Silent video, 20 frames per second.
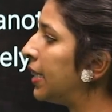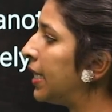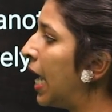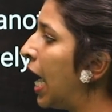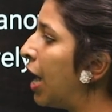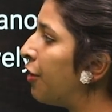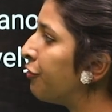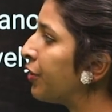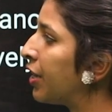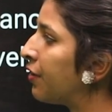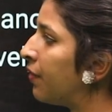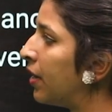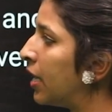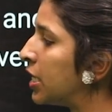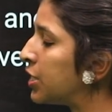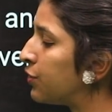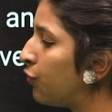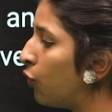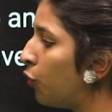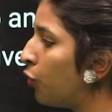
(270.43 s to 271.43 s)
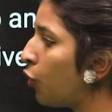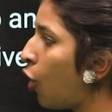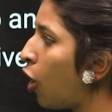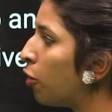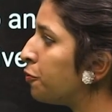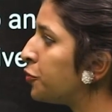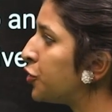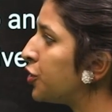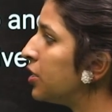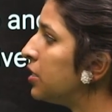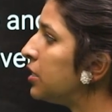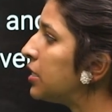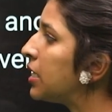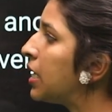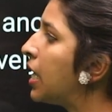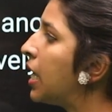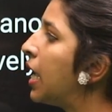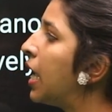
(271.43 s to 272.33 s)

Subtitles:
they have given us 4 options.